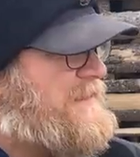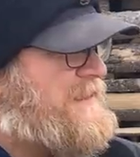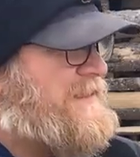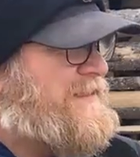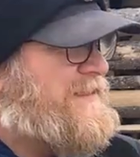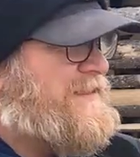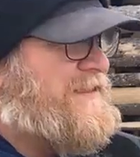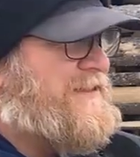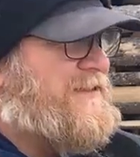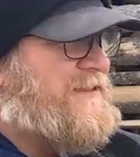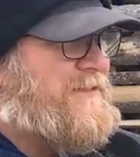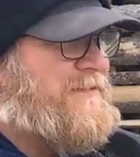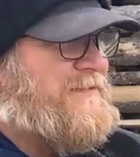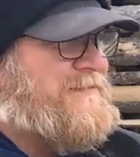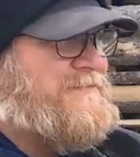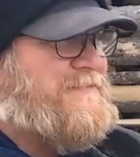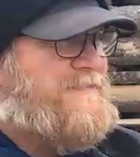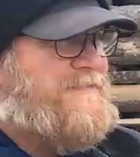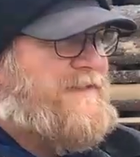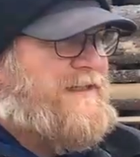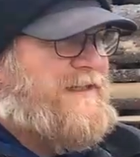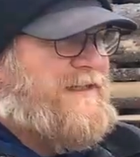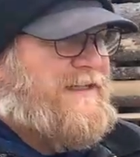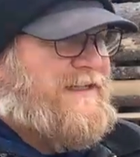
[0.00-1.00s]
you know,
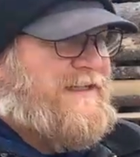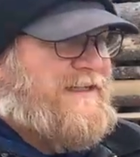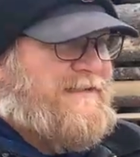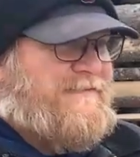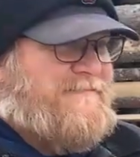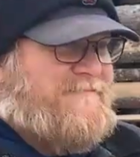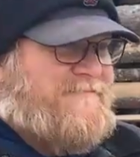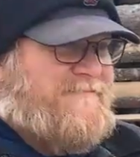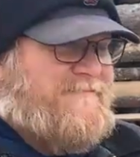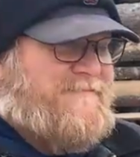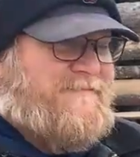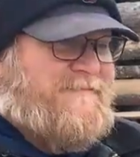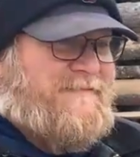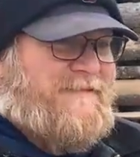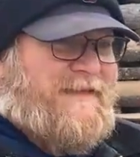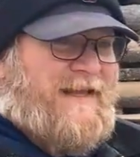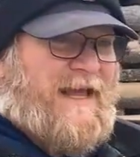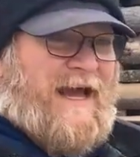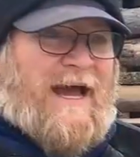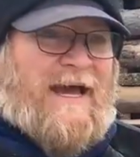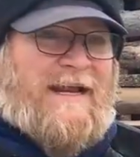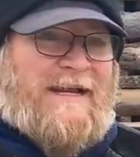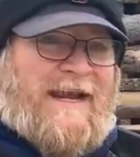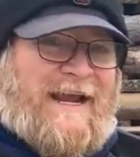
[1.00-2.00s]

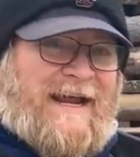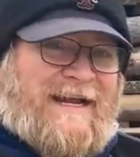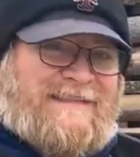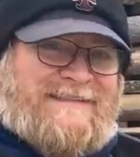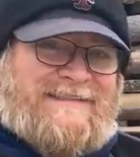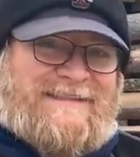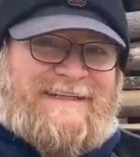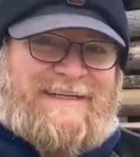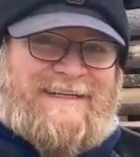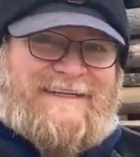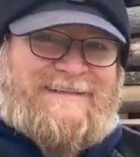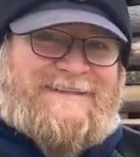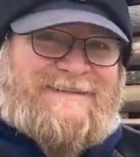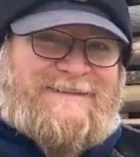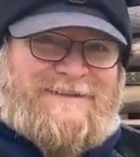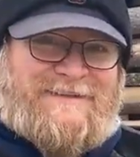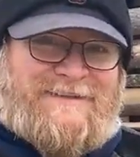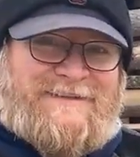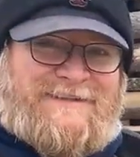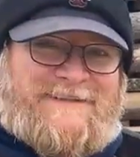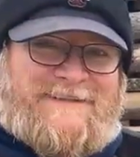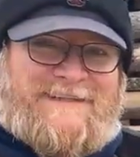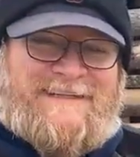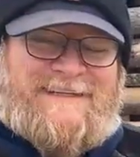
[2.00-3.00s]

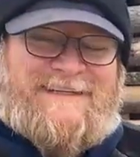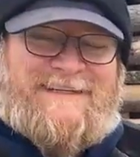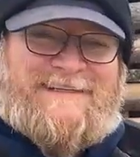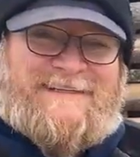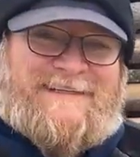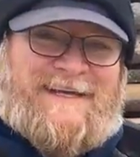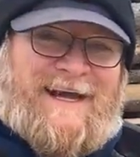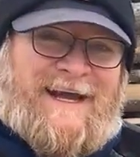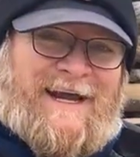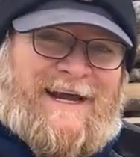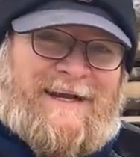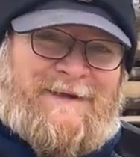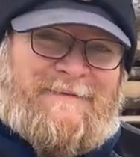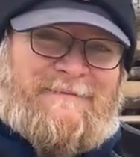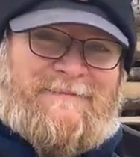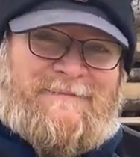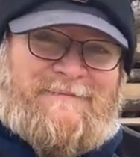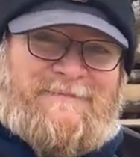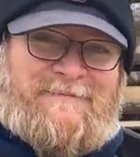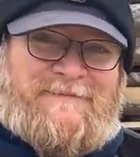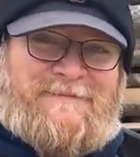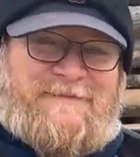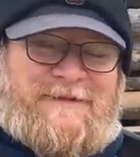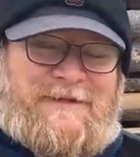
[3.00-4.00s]
non-accidental time,
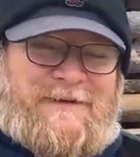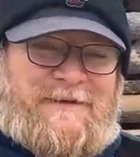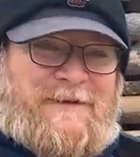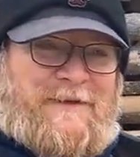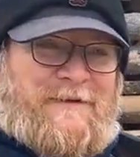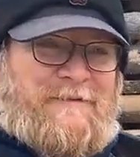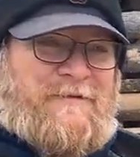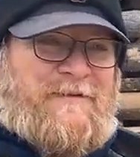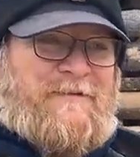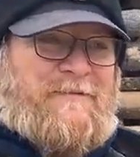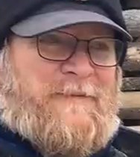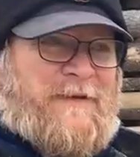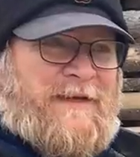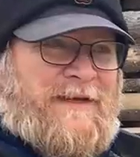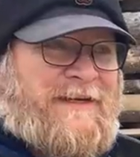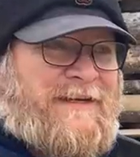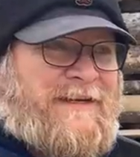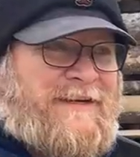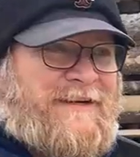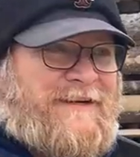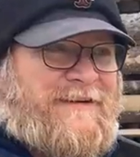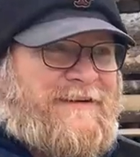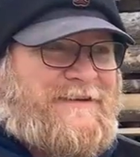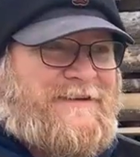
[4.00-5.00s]
you know, that we've been
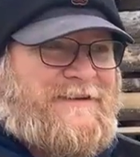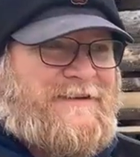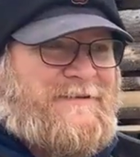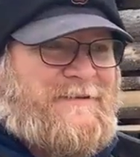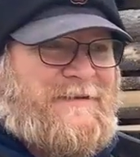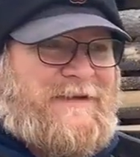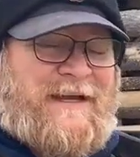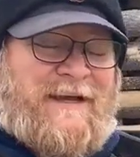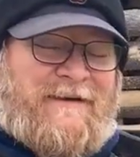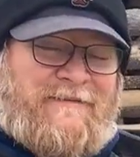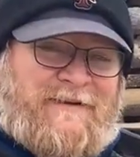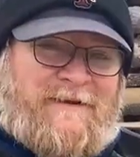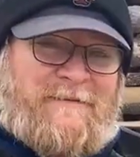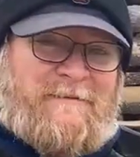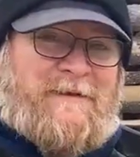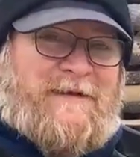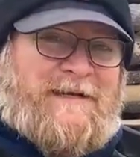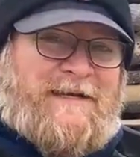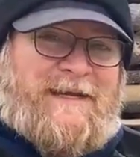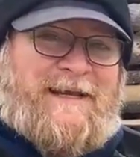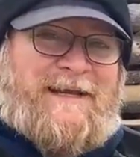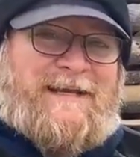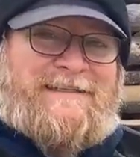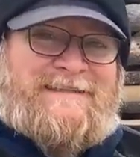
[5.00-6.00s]
here, because we haven't had
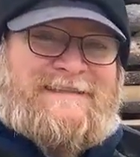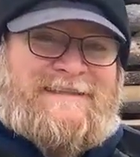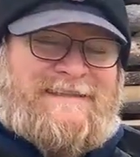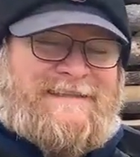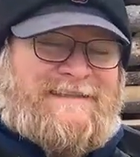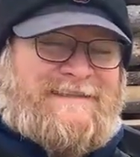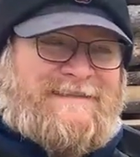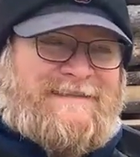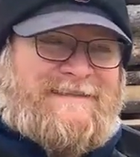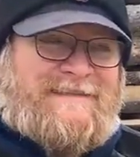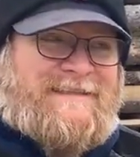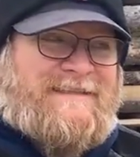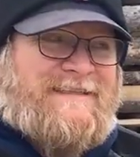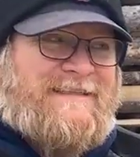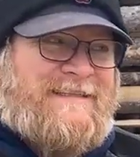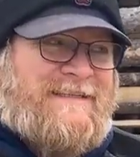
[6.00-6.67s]
many accidents.